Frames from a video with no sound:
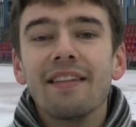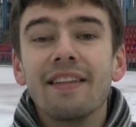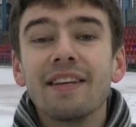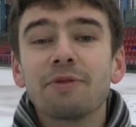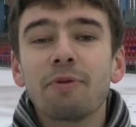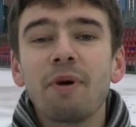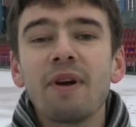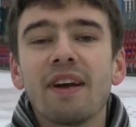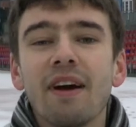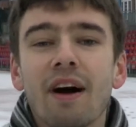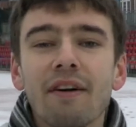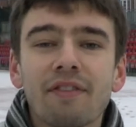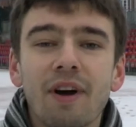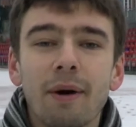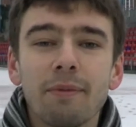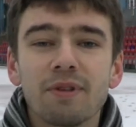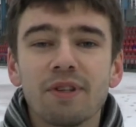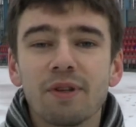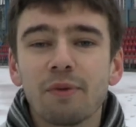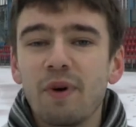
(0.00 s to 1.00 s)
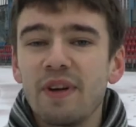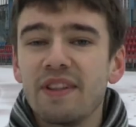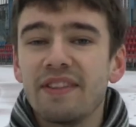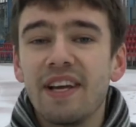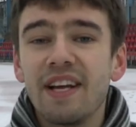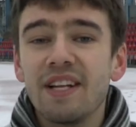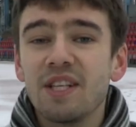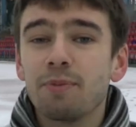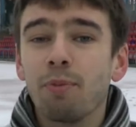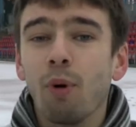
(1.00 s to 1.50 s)
This week, I've come to the With
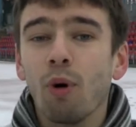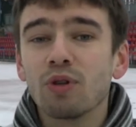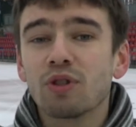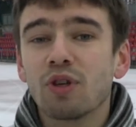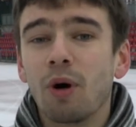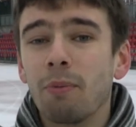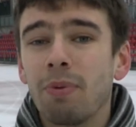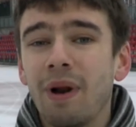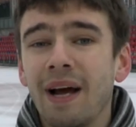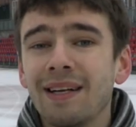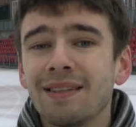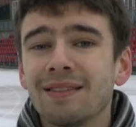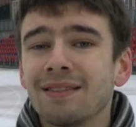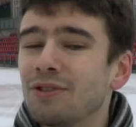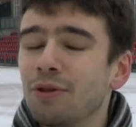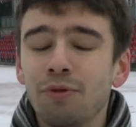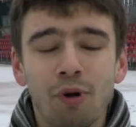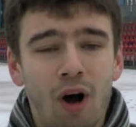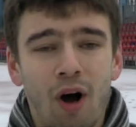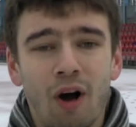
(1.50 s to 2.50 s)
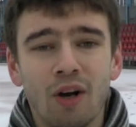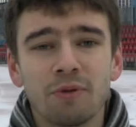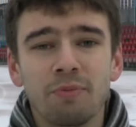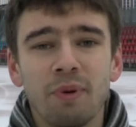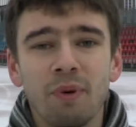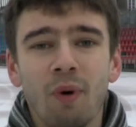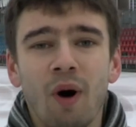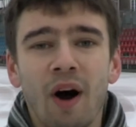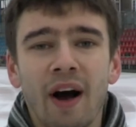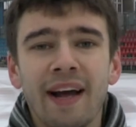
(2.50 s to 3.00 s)
Dean Sports Complex. Do not ask
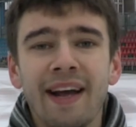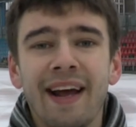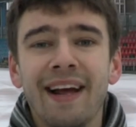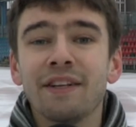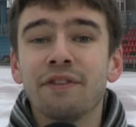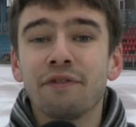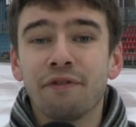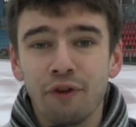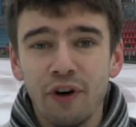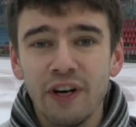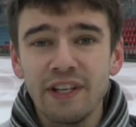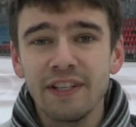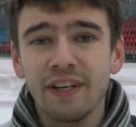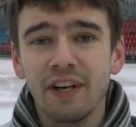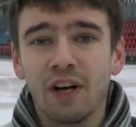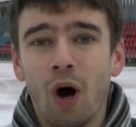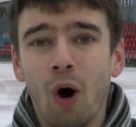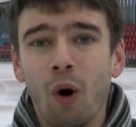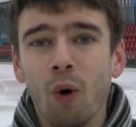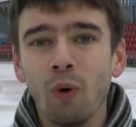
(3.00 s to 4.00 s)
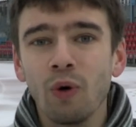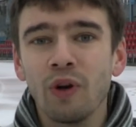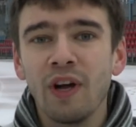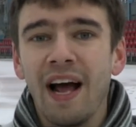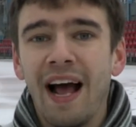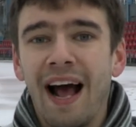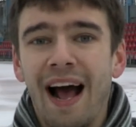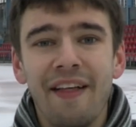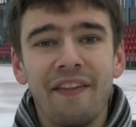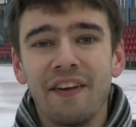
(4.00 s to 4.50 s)
me why. It's freezing cold
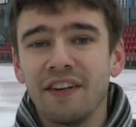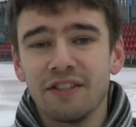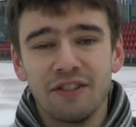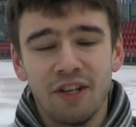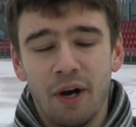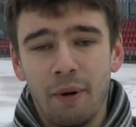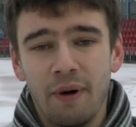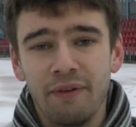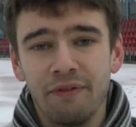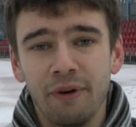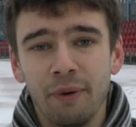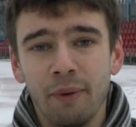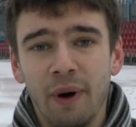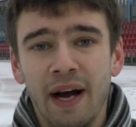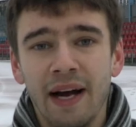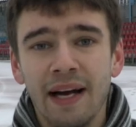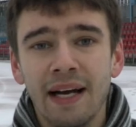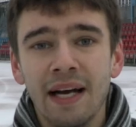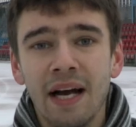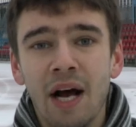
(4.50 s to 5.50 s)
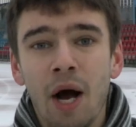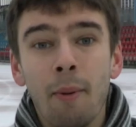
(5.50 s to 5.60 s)
and there's snow everywhere.